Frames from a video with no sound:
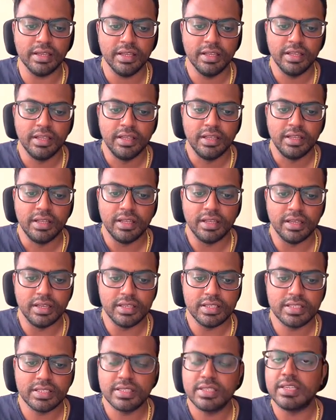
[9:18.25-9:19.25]
is
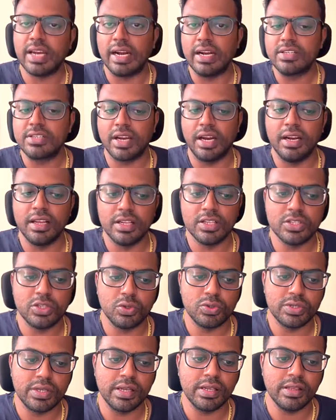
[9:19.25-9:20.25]
standard scaler is using
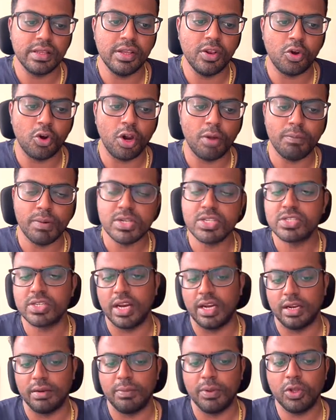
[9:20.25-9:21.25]
the robust scaler,
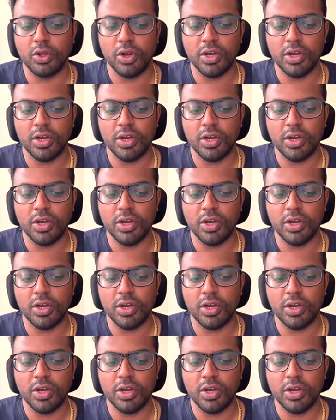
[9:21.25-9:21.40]
because